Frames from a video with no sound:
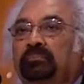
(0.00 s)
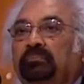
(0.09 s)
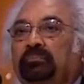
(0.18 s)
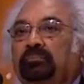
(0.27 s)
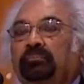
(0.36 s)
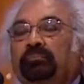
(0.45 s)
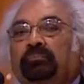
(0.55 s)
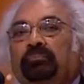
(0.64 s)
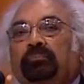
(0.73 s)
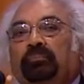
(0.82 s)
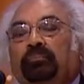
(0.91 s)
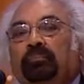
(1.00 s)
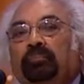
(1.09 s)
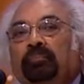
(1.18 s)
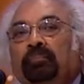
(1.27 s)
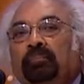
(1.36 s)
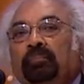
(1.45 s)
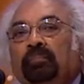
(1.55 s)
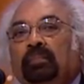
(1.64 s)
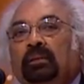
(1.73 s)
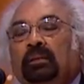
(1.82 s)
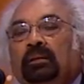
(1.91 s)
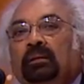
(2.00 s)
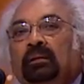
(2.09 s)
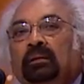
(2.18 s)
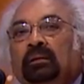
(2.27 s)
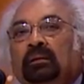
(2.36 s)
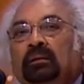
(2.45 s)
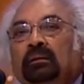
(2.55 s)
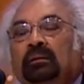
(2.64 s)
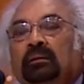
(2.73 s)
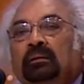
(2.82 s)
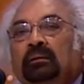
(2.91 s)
Nothing is said.